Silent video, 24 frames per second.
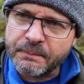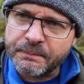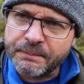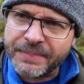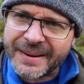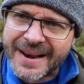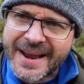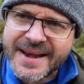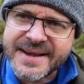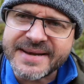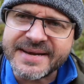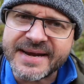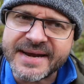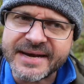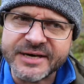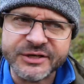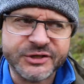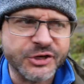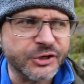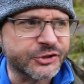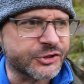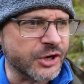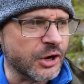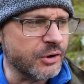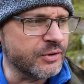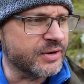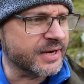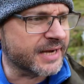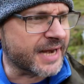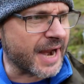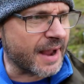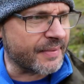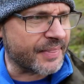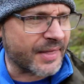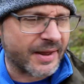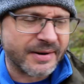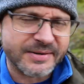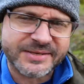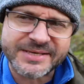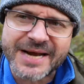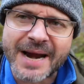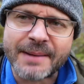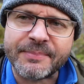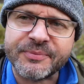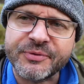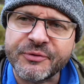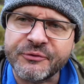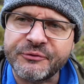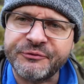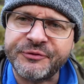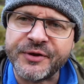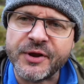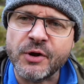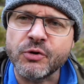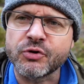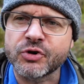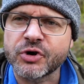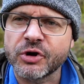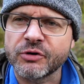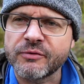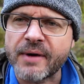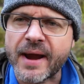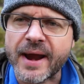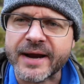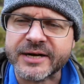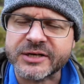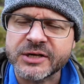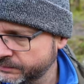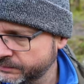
blending to do to get that depth of field correct.